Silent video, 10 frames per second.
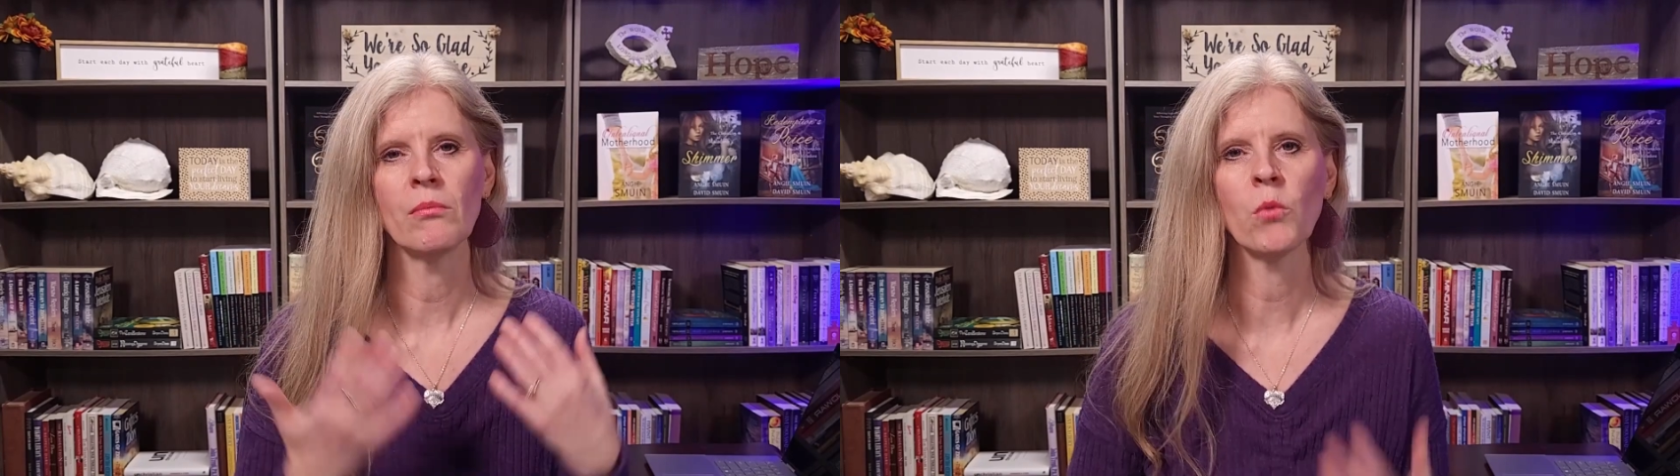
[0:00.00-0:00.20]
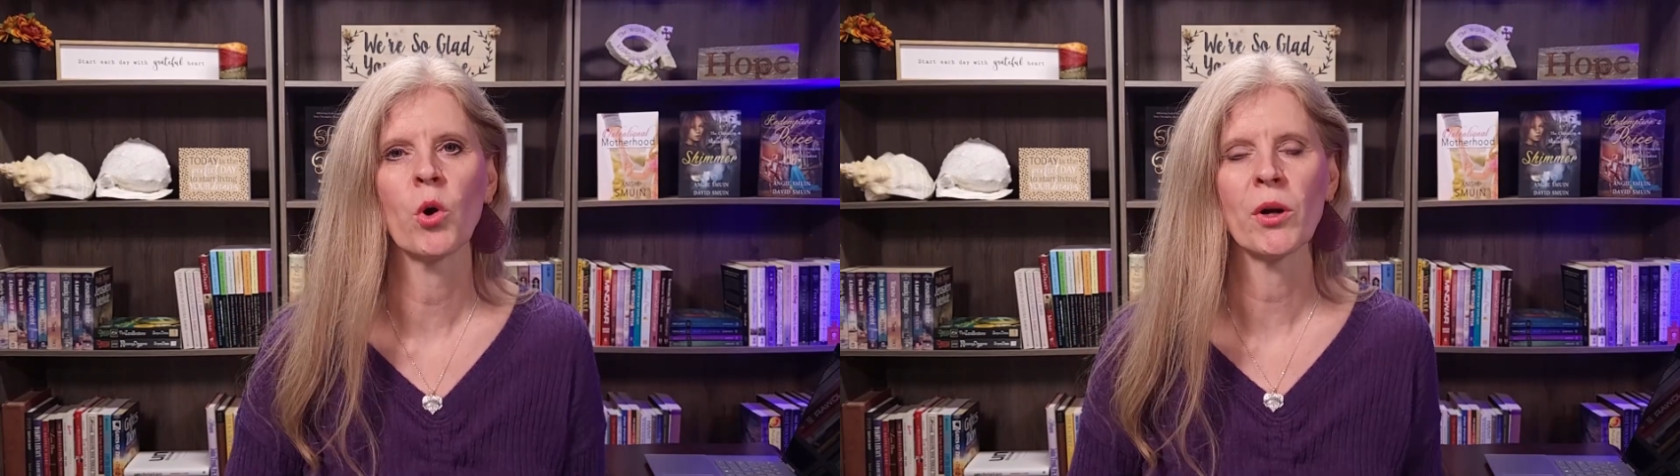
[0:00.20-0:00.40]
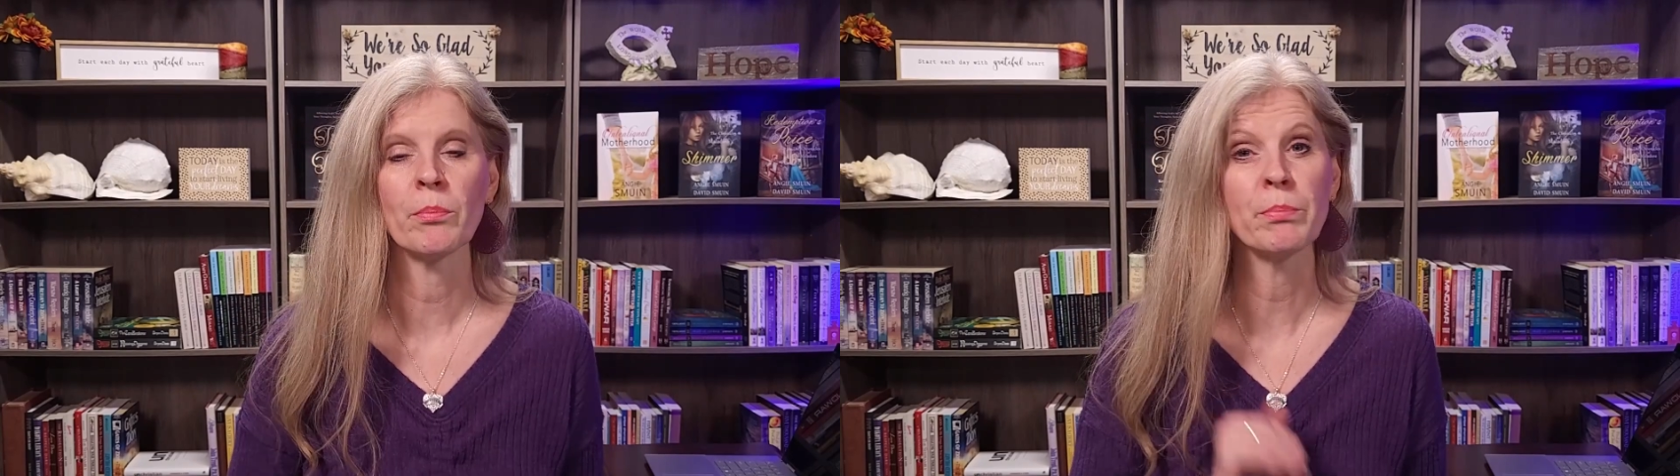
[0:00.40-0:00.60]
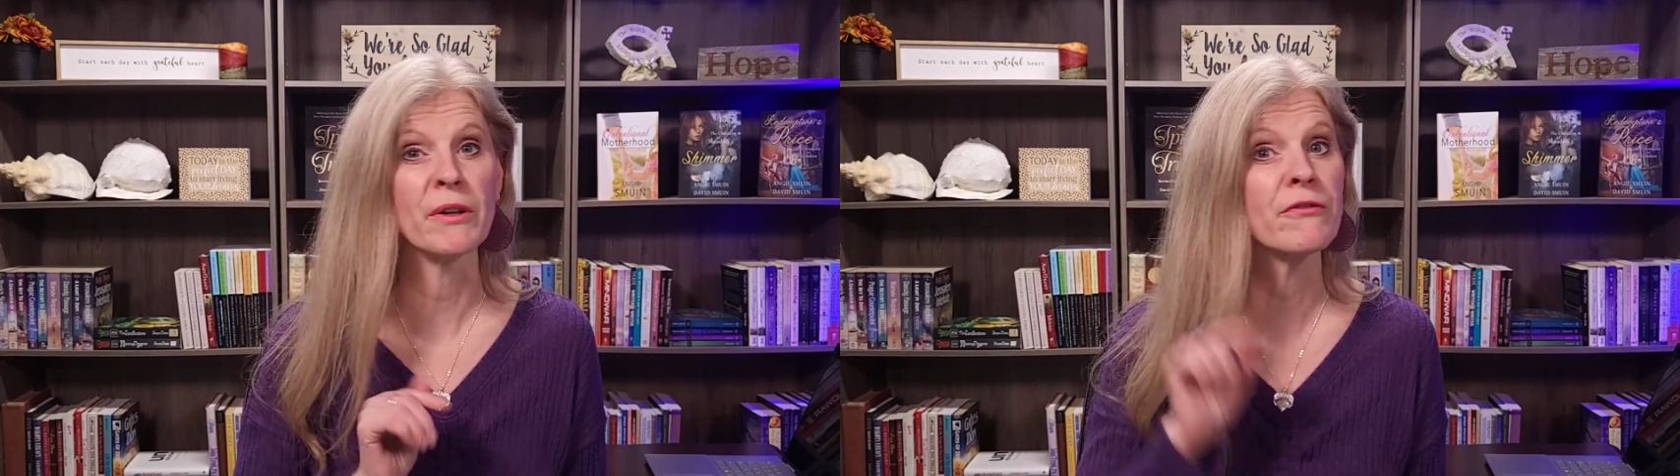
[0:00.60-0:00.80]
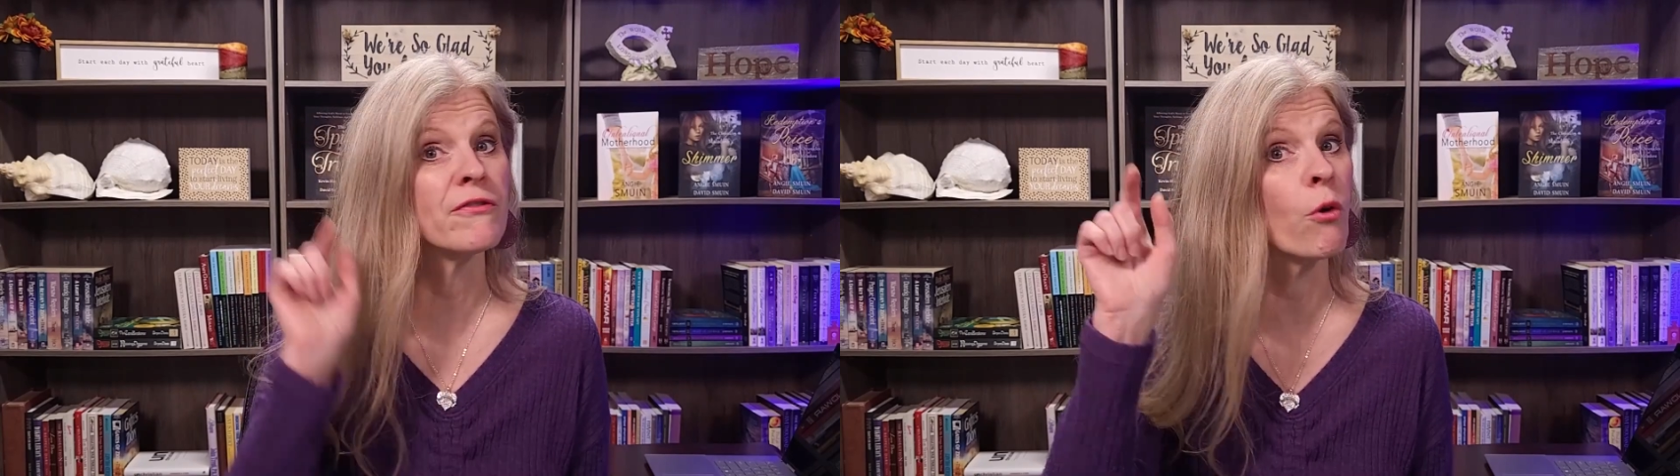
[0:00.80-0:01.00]
more
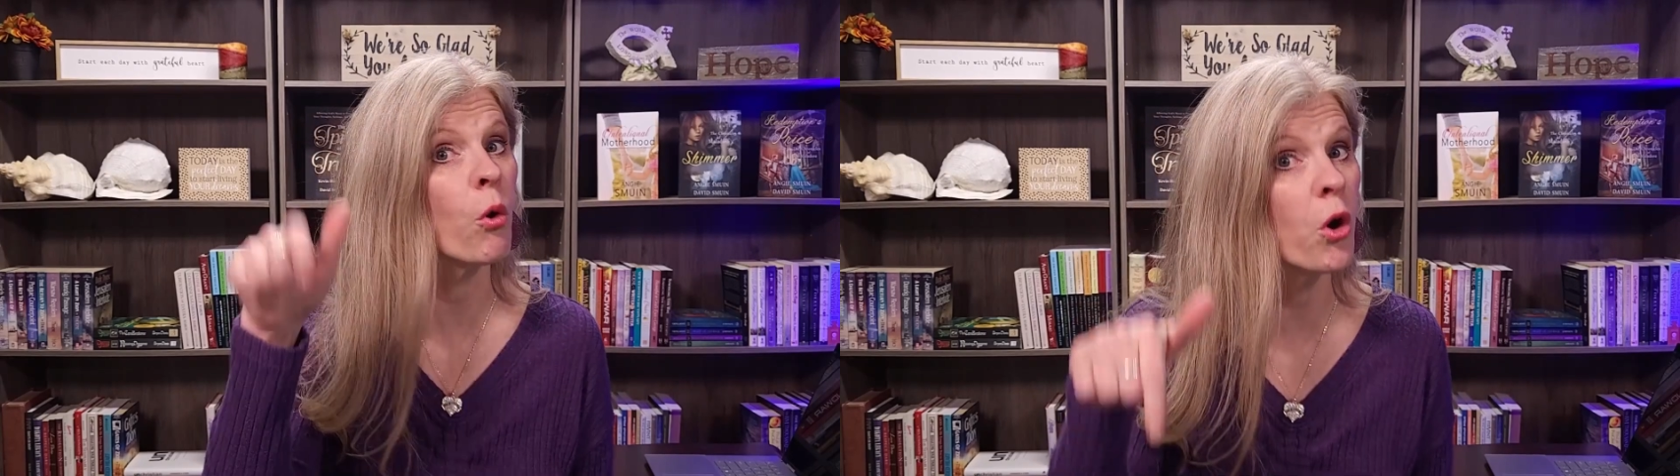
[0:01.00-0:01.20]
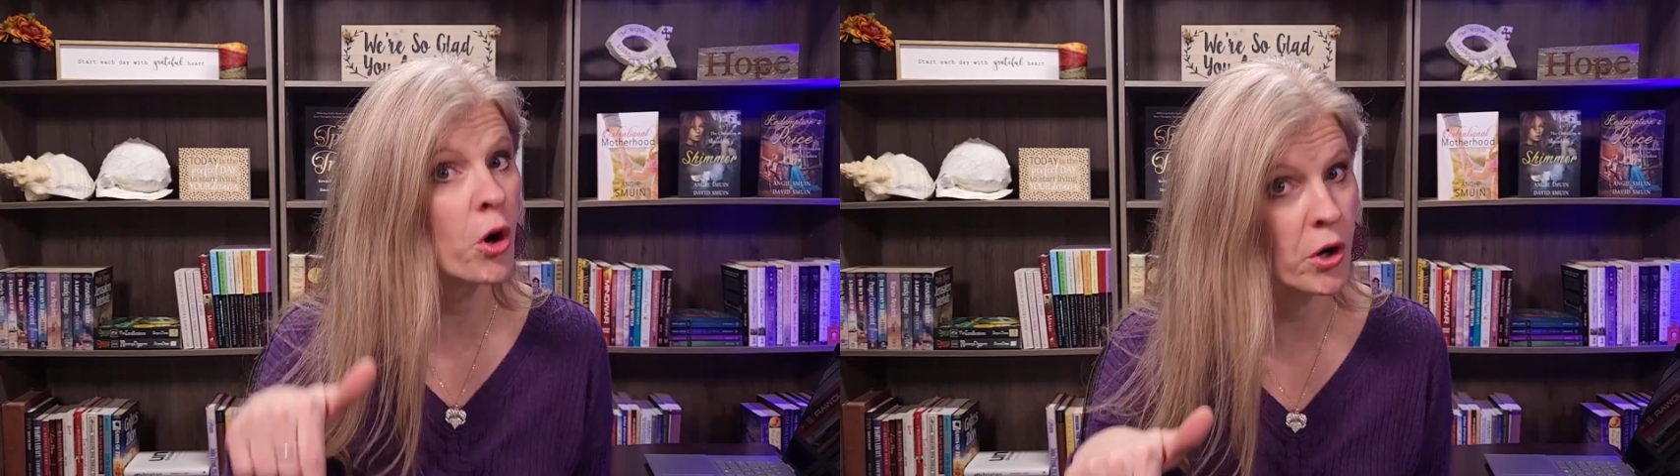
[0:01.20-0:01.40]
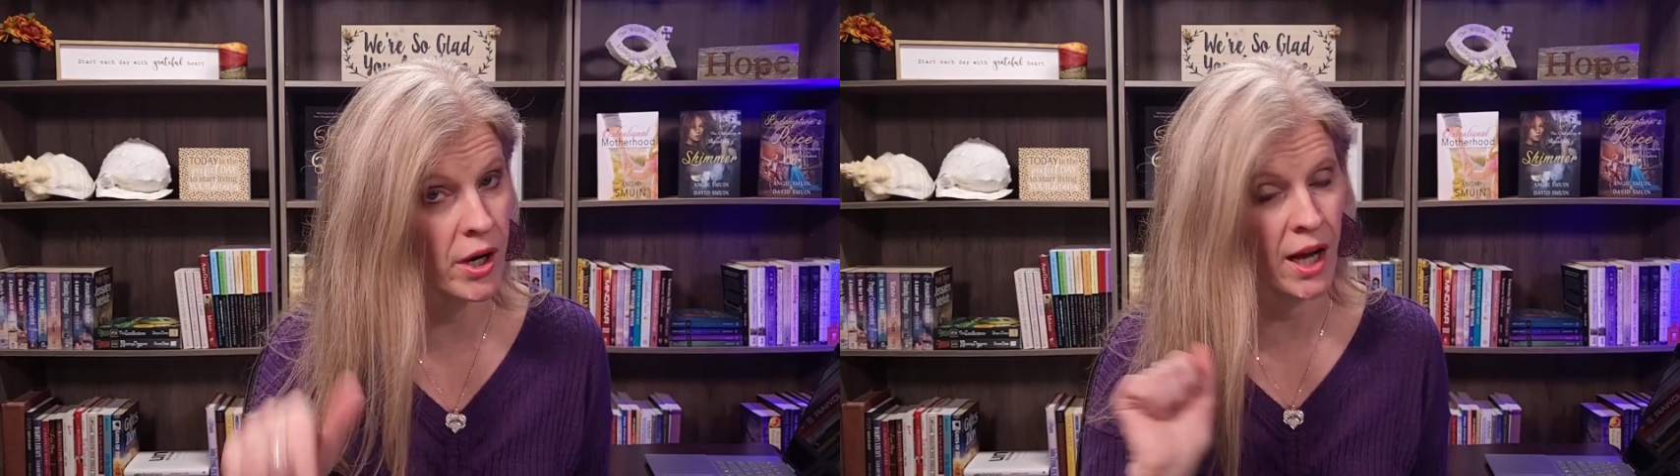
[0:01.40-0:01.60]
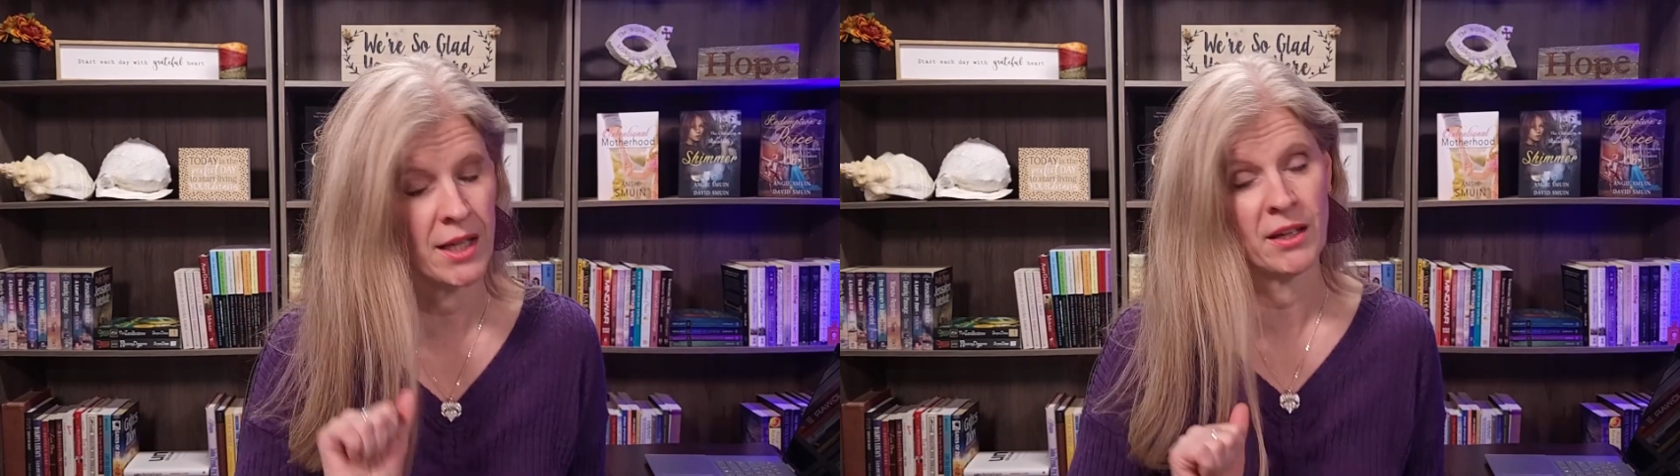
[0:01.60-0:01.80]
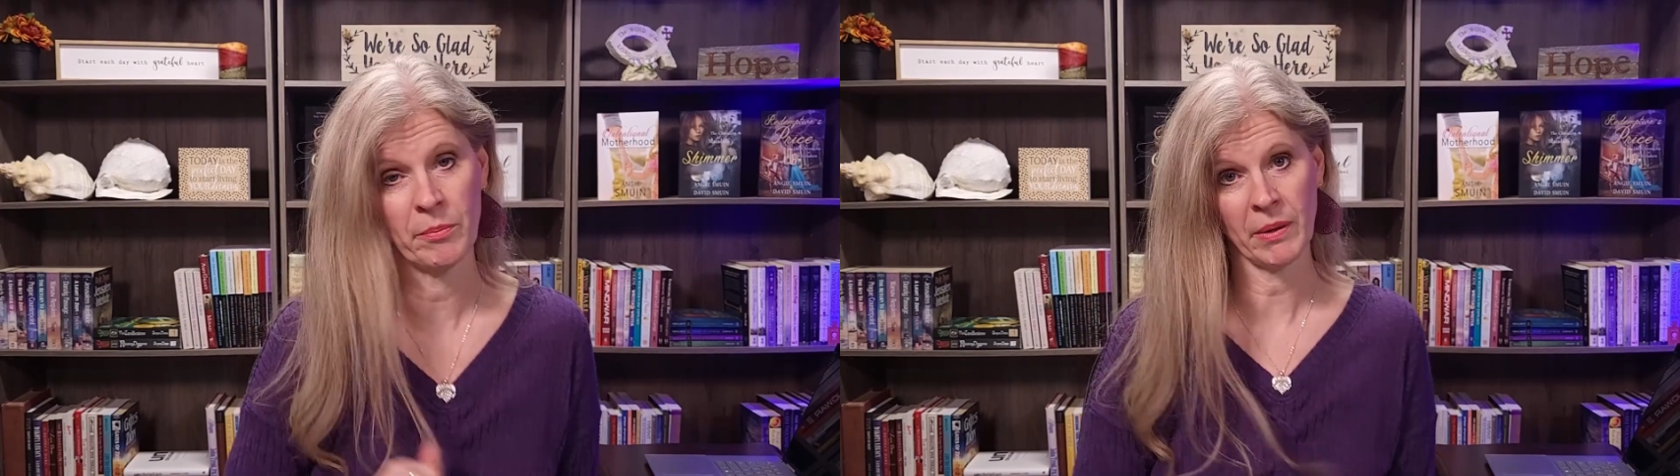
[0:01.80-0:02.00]
before I
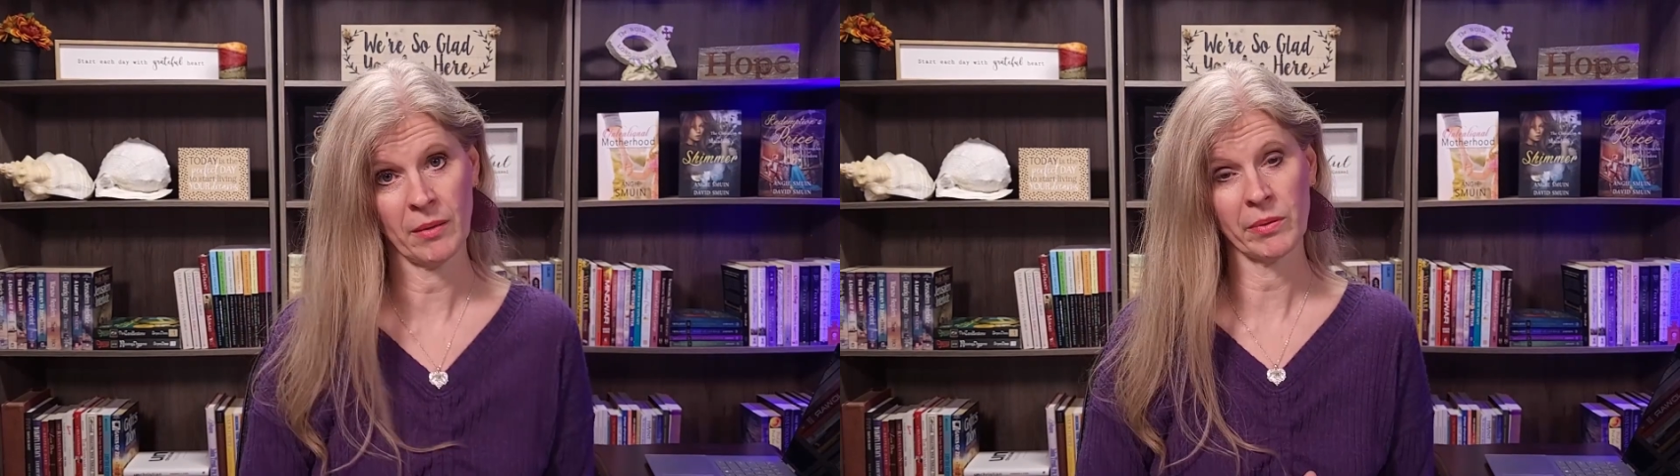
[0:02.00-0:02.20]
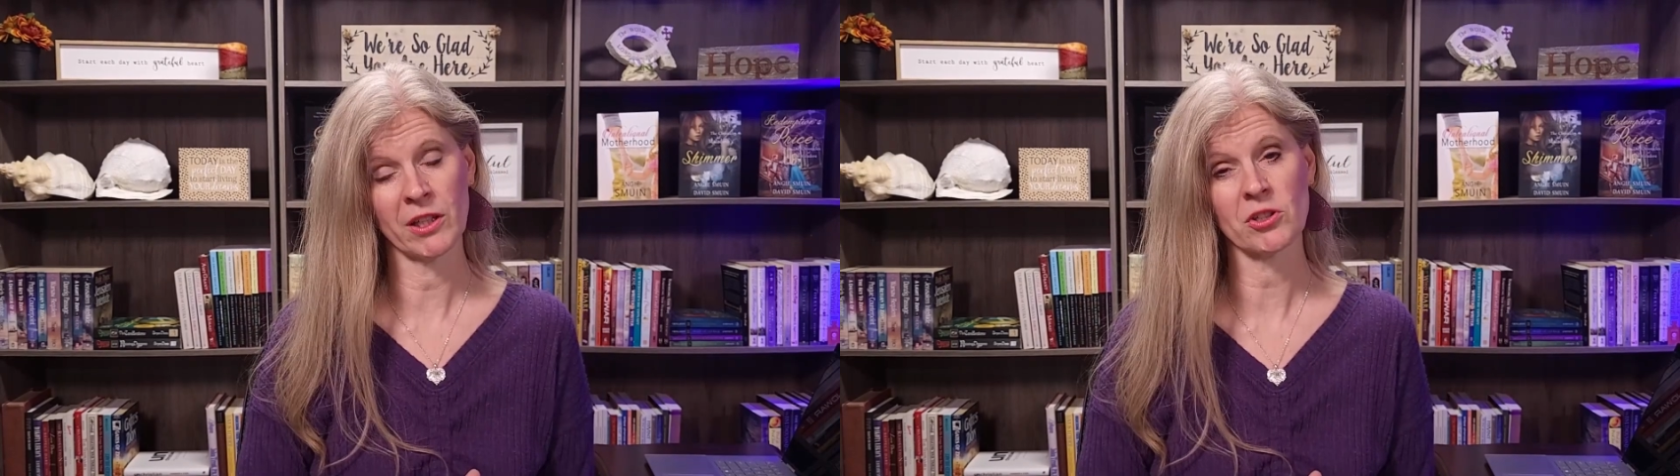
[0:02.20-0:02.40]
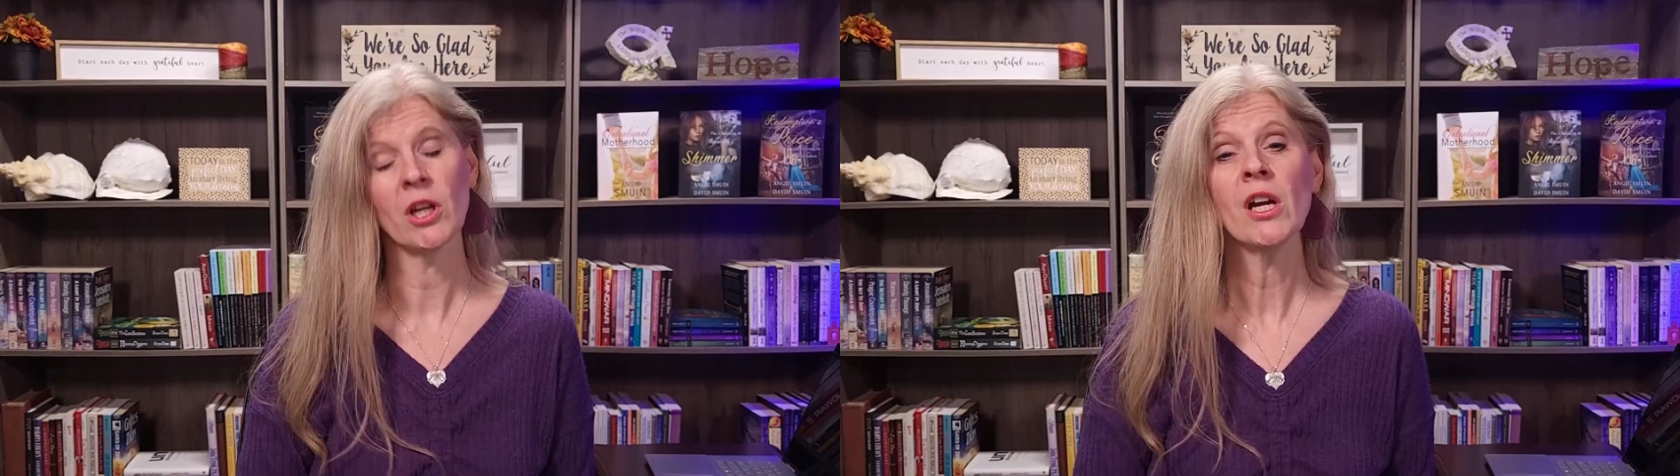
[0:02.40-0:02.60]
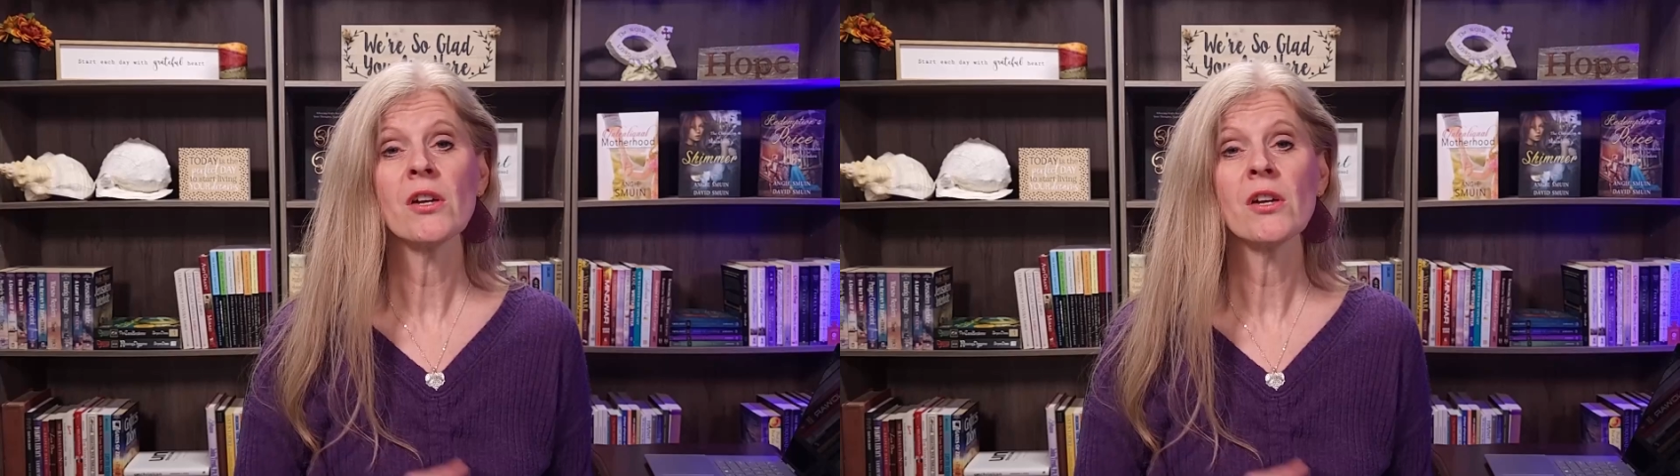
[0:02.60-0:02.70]
hit publish